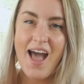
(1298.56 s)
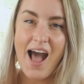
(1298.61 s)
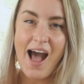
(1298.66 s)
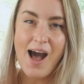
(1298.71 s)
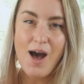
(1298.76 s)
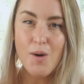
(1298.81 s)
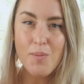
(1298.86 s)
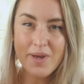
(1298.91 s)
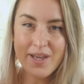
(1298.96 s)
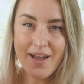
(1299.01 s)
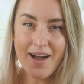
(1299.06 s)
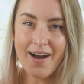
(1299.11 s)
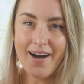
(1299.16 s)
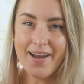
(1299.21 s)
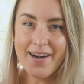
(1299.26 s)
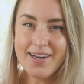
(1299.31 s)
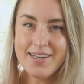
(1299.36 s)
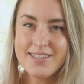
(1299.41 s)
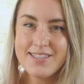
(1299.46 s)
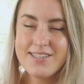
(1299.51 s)
I'll be
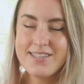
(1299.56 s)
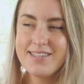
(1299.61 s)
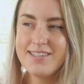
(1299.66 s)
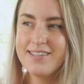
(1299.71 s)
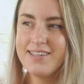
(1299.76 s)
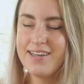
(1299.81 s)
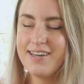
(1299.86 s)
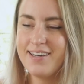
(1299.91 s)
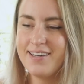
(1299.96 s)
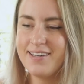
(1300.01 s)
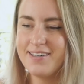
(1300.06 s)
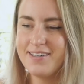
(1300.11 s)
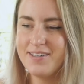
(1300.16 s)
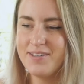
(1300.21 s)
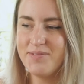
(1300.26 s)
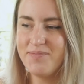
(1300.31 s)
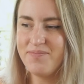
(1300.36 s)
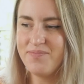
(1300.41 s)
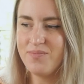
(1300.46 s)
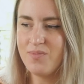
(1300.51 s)
honest,
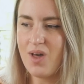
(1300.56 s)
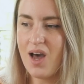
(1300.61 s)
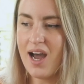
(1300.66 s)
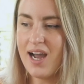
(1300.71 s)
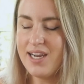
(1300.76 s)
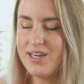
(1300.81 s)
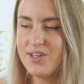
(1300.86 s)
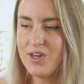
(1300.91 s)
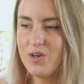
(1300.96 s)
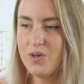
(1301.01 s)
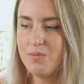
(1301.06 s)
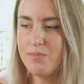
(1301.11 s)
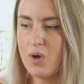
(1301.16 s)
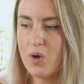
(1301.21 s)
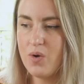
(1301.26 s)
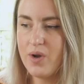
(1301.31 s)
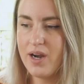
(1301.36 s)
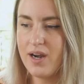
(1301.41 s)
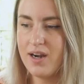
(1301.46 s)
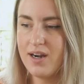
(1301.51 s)
I know
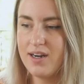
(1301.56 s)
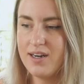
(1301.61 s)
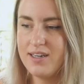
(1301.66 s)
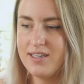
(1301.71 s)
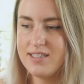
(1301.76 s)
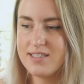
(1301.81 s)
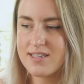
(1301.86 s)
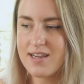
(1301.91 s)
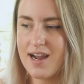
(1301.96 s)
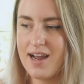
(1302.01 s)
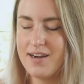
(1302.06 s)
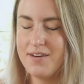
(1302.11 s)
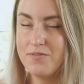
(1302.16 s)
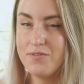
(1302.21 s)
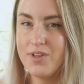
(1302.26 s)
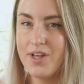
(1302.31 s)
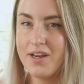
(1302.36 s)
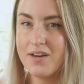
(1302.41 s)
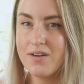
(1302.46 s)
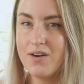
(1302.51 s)
mohair is kind of
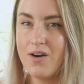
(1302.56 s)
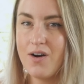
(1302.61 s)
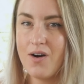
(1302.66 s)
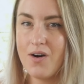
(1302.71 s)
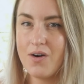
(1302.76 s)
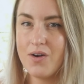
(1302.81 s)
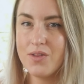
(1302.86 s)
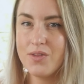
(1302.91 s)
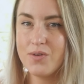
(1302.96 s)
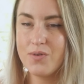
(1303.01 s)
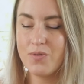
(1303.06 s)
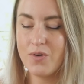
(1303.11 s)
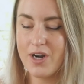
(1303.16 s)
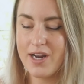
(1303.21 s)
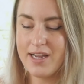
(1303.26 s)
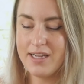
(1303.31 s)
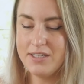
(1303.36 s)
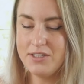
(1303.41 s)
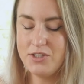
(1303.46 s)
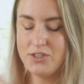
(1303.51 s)
like all the
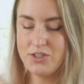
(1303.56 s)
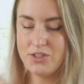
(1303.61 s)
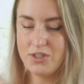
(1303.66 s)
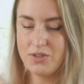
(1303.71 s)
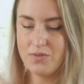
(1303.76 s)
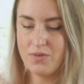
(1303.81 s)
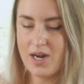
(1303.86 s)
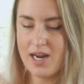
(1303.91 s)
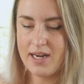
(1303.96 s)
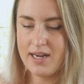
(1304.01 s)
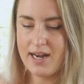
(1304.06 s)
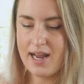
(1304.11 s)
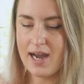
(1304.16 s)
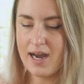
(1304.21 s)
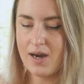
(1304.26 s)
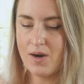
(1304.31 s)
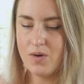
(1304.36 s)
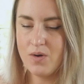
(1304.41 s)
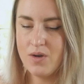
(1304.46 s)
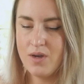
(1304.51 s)
rage right
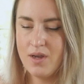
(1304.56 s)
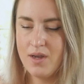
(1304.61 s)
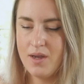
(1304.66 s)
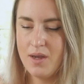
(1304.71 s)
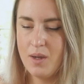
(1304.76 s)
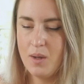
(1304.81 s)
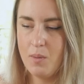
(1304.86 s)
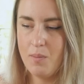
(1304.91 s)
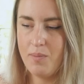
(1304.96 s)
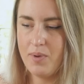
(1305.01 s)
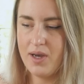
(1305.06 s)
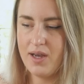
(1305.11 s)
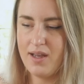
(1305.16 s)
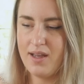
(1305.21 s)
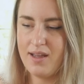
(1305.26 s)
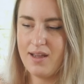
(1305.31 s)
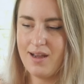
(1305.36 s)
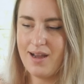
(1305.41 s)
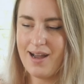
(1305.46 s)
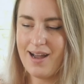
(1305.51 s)
now,
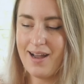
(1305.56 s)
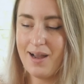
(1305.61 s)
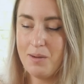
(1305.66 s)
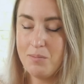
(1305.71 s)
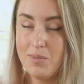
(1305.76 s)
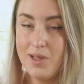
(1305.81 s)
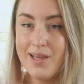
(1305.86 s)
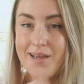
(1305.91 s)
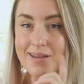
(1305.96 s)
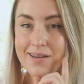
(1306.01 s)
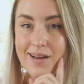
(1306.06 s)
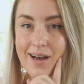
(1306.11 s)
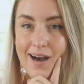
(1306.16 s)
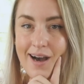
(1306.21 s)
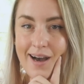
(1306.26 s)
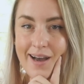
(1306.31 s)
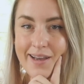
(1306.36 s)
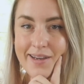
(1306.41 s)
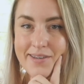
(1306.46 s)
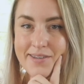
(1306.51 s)
but I'm like
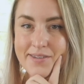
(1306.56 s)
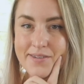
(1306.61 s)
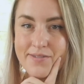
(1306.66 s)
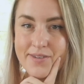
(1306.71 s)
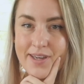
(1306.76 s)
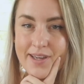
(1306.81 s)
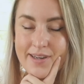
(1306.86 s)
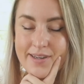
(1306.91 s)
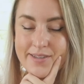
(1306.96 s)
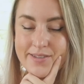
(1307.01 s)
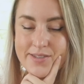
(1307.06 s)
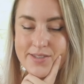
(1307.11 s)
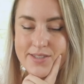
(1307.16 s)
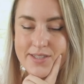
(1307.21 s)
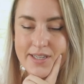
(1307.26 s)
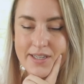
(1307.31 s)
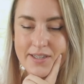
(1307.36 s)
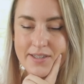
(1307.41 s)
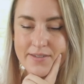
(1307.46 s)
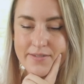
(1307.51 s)
kind of getting
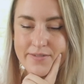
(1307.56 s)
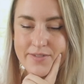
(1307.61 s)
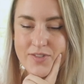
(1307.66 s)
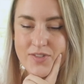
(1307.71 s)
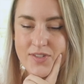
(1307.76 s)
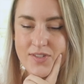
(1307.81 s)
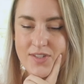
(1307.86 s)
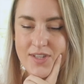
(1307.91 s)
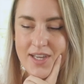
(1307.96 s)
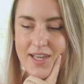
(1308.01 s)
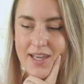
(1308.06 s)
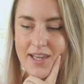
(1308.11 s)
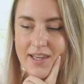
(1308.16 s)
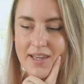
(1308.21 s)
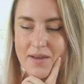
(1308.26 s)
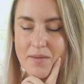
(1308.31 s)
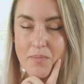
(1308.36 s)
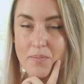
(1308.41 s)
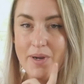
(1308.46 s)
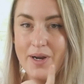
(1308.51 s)
sick of seeing
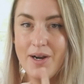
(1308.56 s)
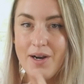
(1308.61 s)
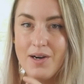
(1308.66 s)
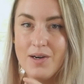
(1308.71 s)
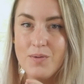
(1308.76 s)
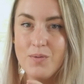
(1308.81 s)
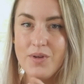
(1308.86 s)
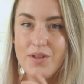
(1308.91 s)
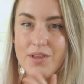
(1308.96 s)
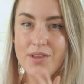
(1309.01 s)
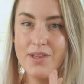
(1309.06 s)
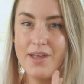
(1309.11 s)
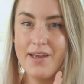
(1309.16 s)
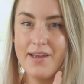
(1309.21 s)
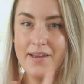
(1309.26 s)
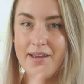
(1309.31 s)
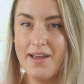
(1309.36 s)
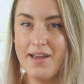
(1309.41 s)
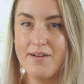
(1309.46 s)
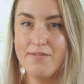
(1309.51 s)
it paired with
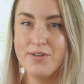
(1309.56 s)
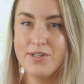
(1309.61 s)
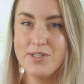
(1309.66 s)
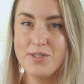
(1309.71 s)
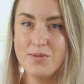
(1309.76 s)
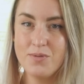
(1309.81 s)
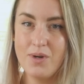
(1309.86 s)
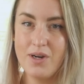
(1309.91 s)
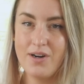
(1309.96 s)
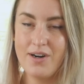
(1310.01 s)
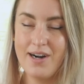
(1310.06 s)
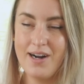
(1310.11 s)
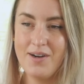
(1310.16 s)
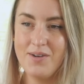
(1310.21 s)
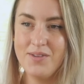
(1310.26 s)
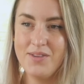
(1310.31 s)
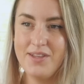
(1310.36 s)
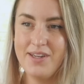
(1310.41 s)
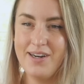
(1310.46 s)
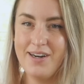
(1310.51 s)
like every sweater
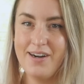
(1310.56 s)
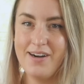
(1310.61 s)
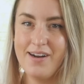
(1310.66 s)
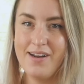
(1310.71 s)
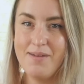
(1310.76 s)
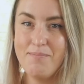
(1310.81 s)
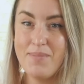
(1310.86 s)
out there.